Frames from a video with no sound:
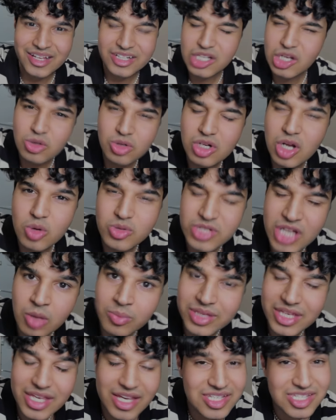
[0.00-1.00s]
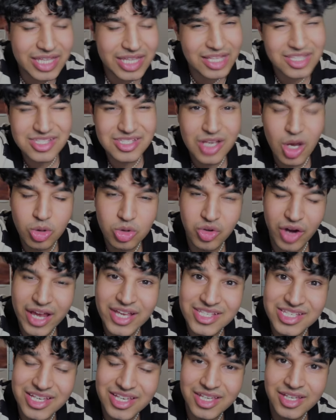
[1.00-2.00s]
No, no, no, tell me, isn't that so
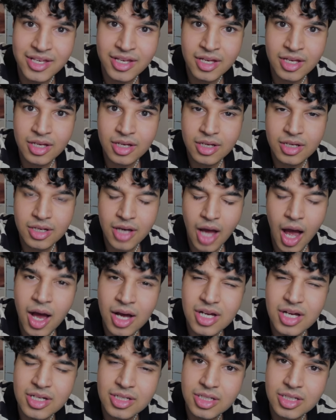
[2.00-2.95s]
crazy? Huh?